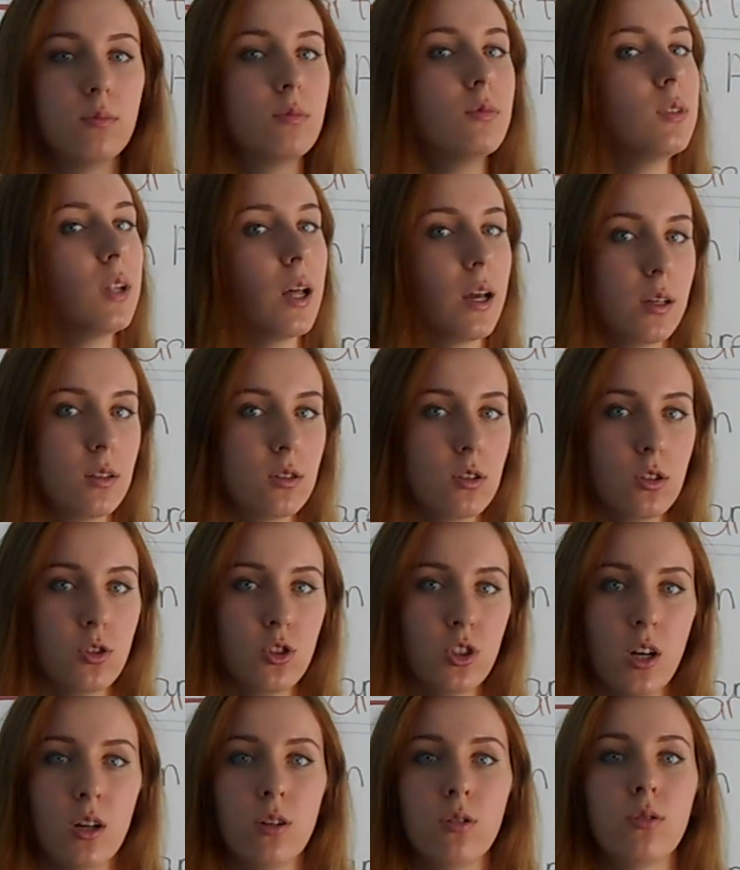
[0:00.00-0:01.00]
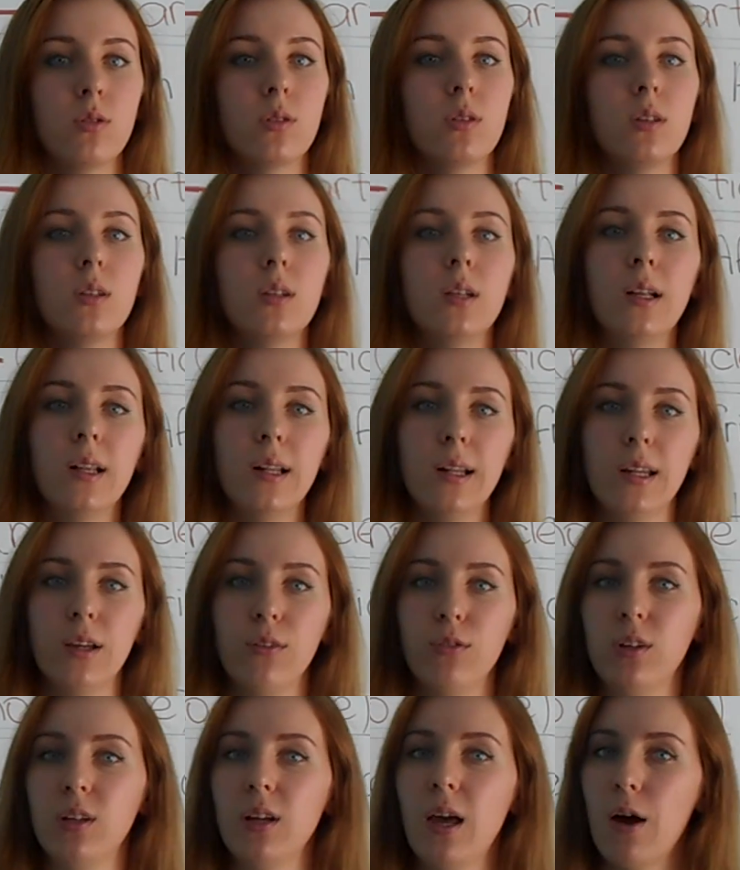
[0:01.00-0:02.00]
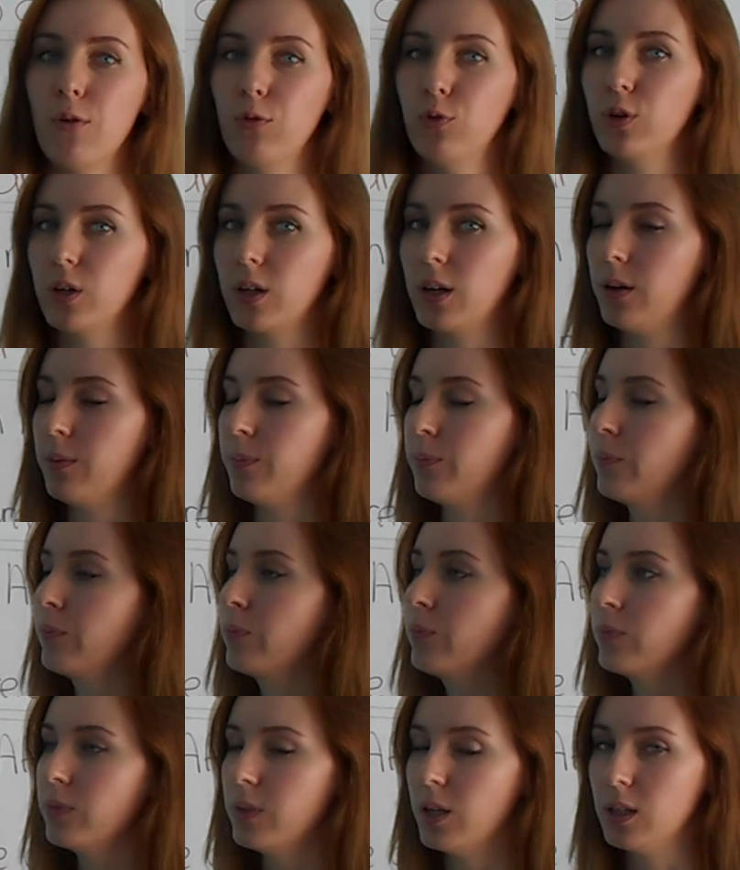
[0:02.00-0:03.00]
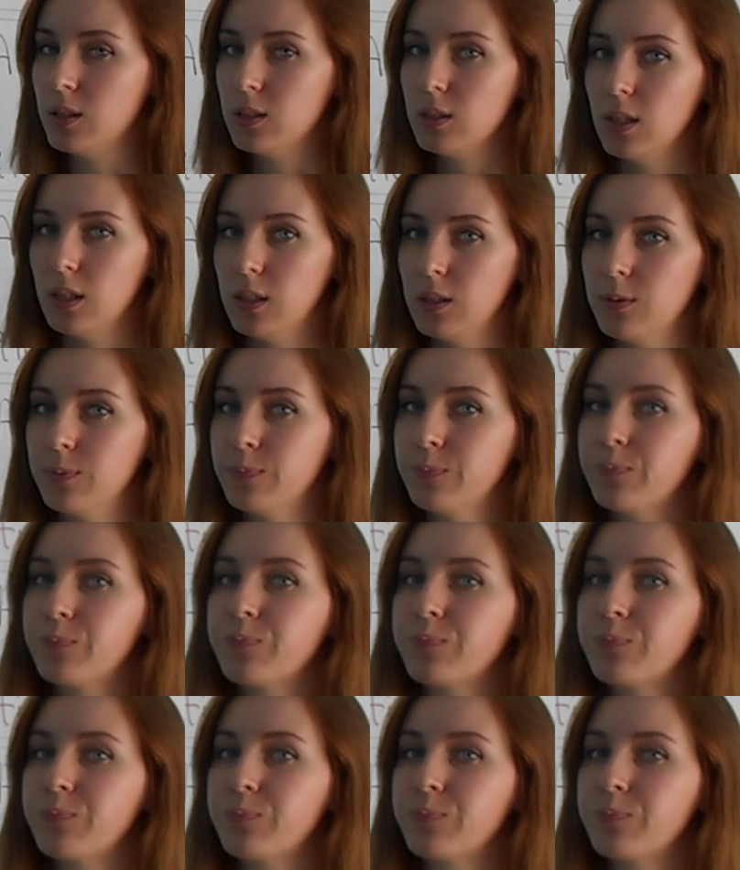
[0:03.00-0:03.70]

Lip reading: Lions in general live in Africa. That's it.